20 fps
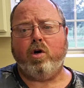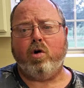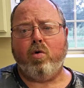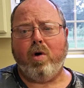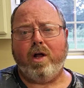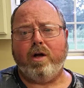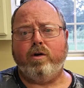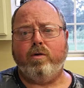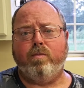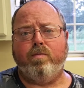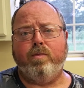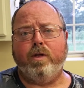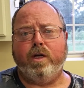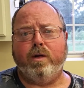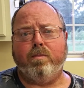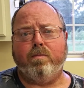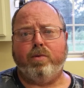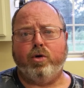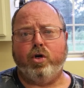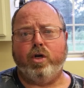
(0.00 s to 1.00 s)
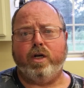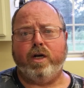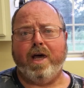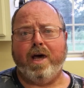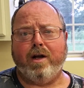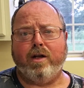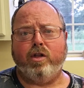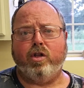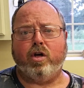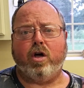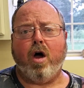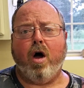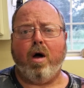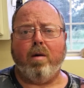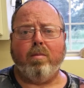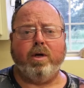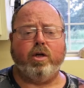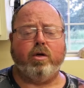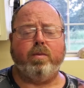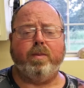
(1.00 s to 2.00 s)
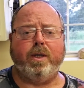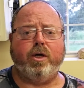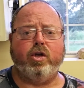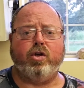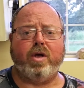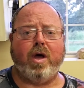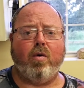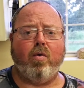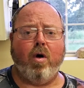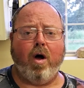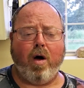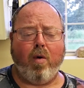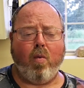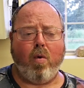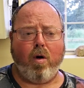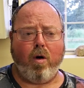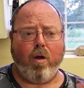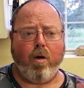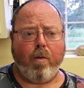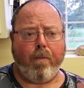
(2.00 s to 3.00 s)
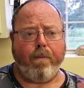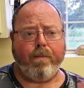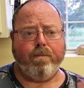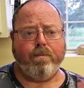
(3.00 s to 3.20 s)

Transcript: ahead and put it down in the comments, because I want